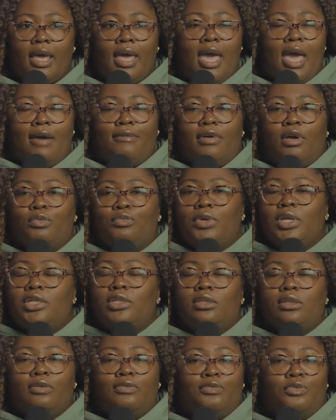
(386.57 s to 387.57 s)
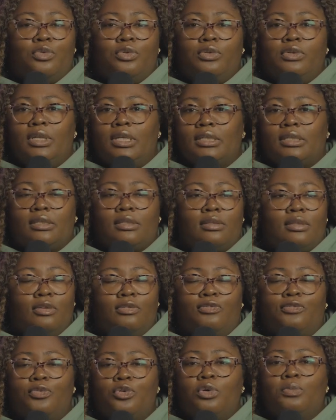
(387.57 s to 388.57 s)
Have I reached the
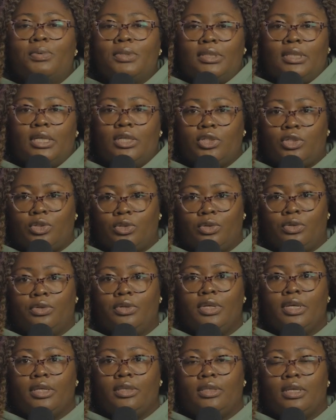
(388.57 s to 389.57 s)
full potential